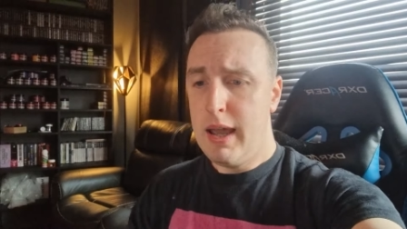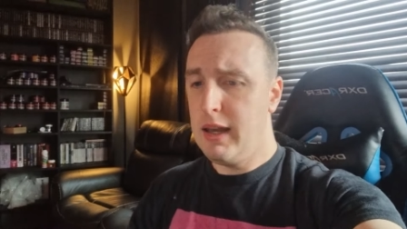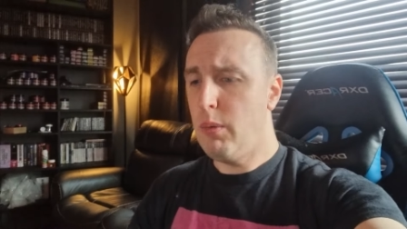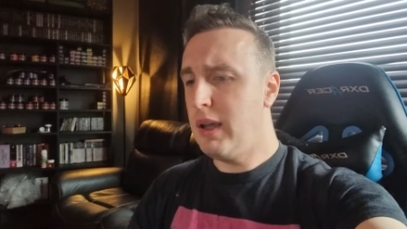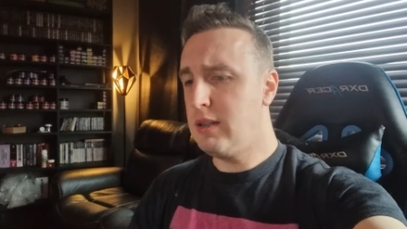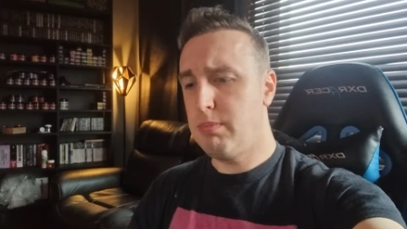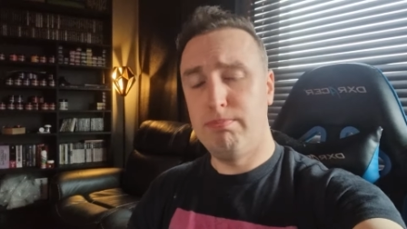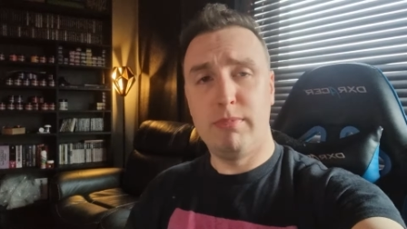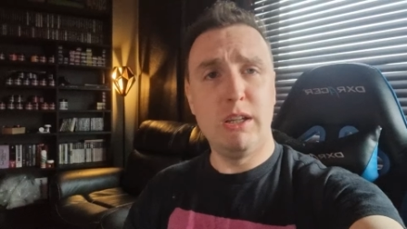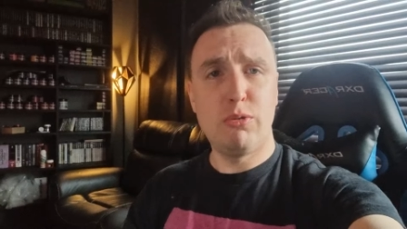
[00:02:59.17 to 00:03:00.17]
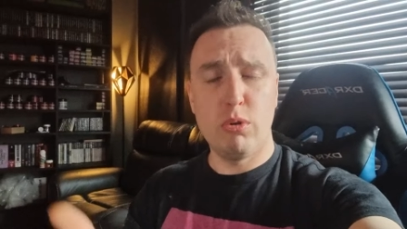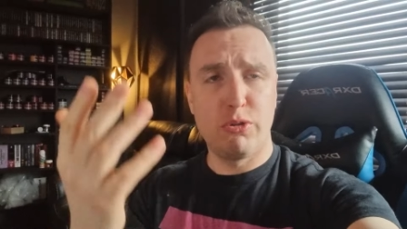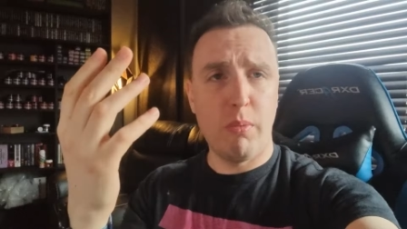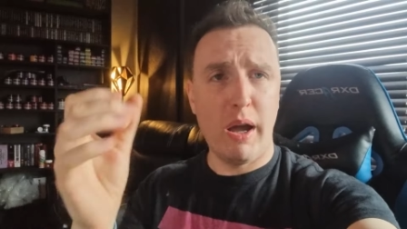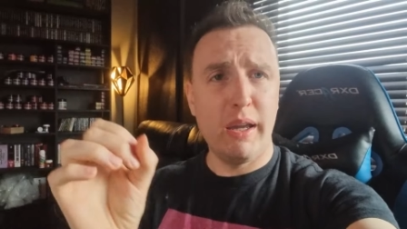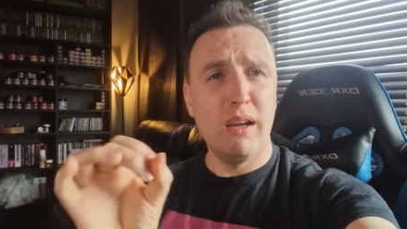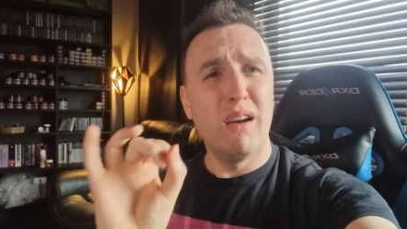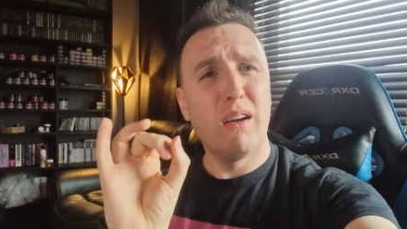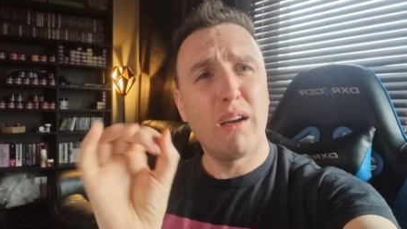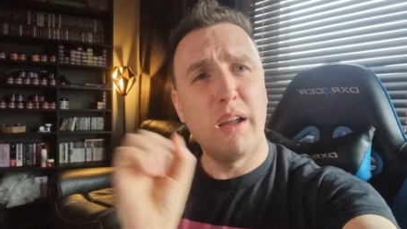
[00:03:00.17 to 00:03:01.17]
Anyways, this was my
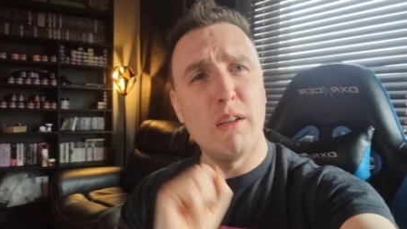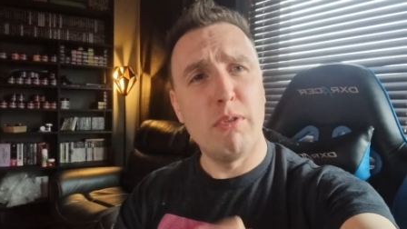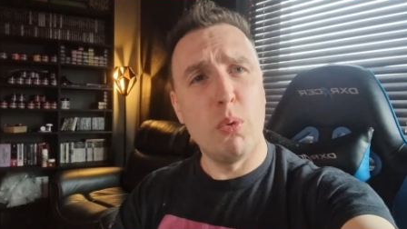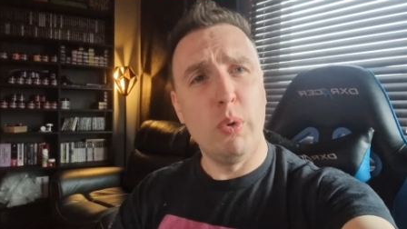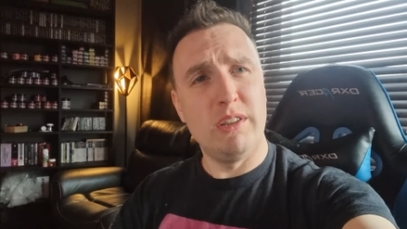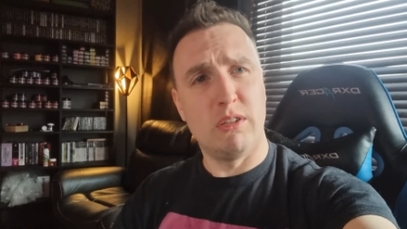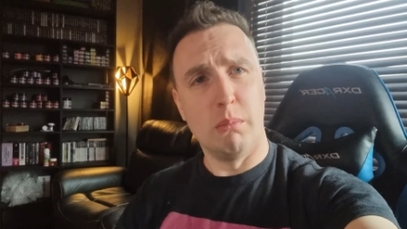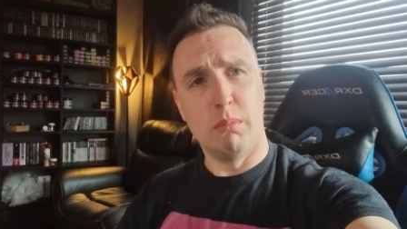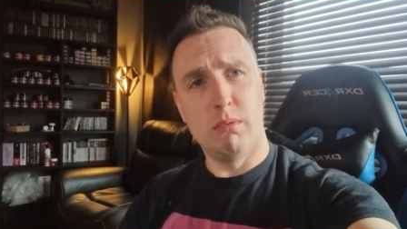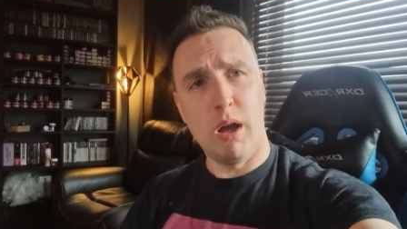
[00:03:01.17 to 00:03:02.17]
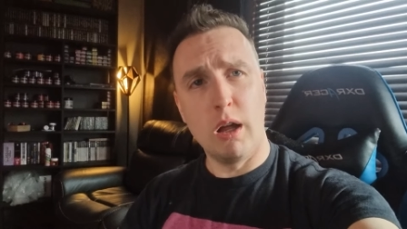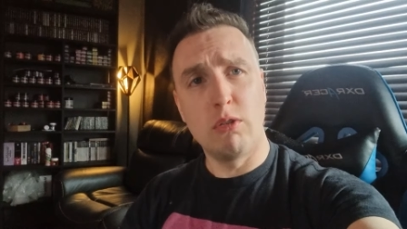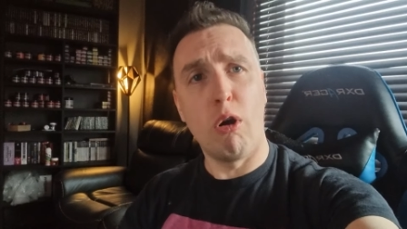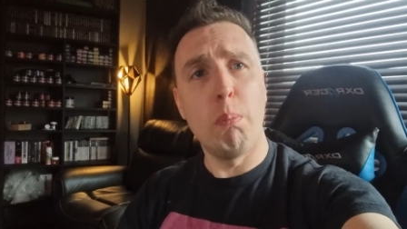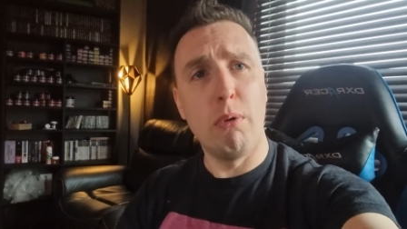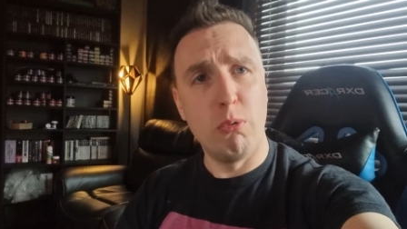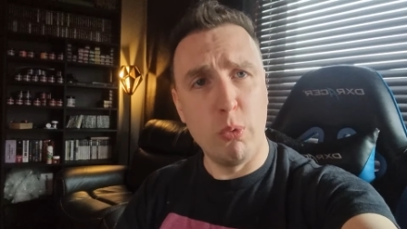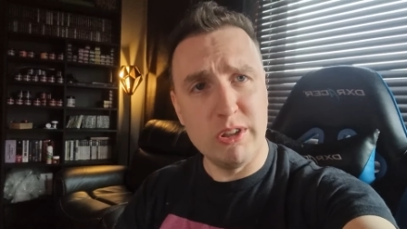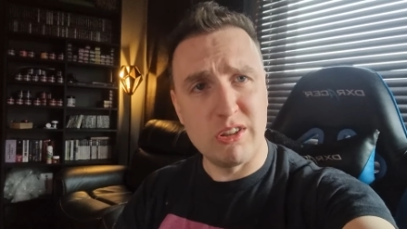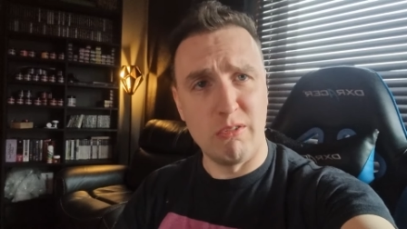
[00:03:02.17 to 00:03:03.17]
kind of wisdom, a drop of
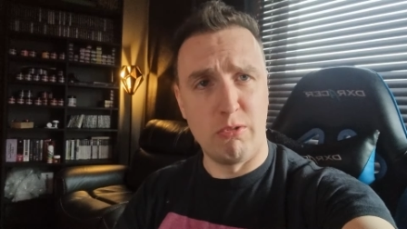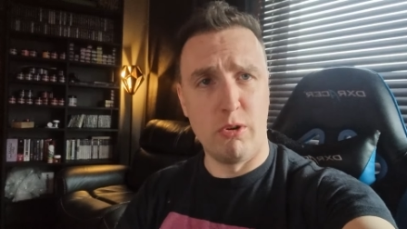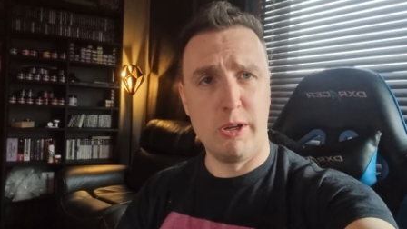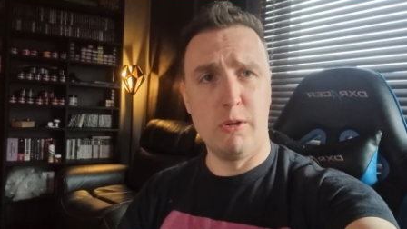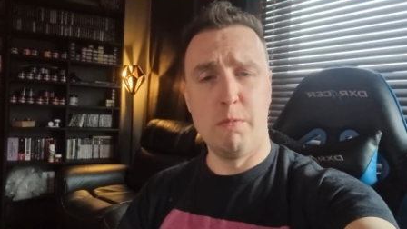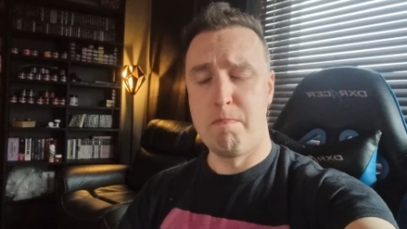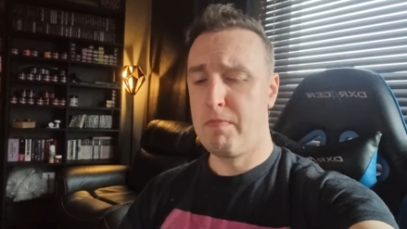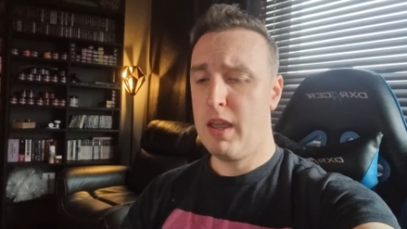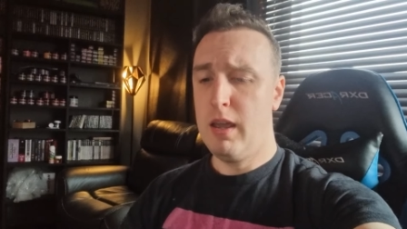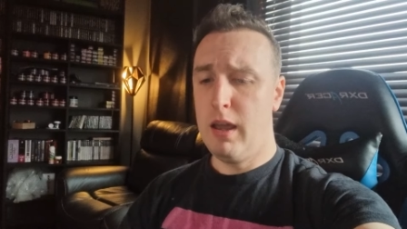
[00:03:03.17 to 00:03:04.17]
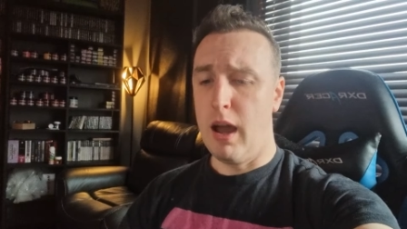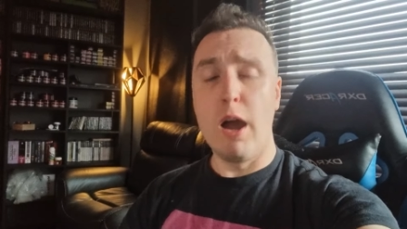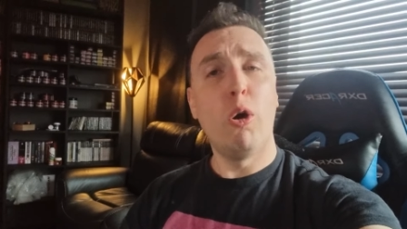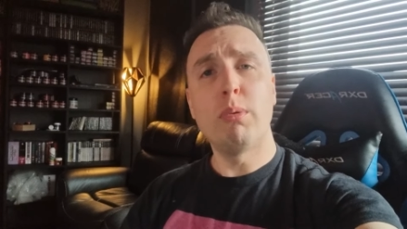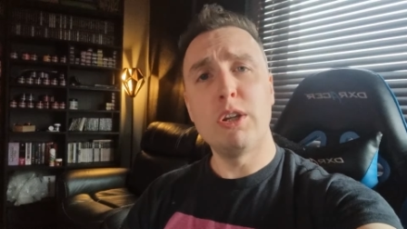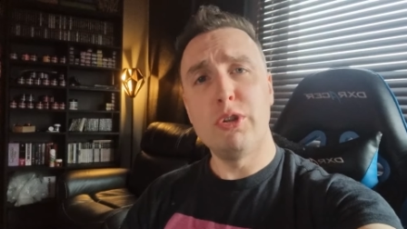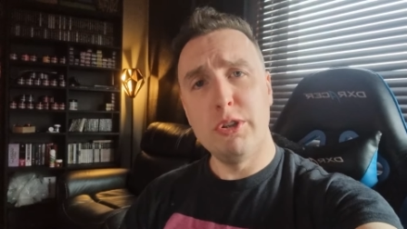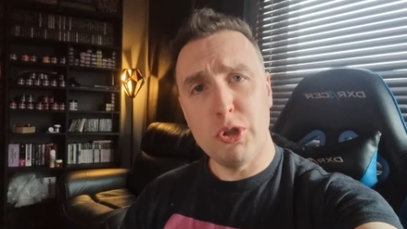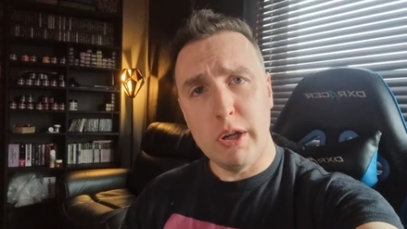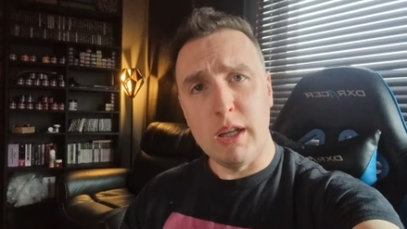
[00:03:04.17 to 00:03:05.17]
wisdom for you. I hope that you
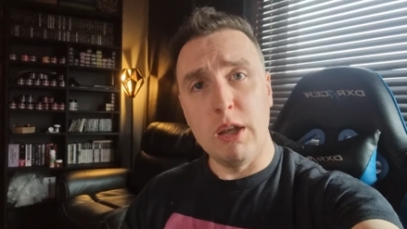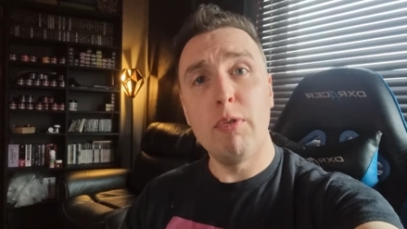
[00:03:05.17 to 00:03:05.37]
enjoyed it.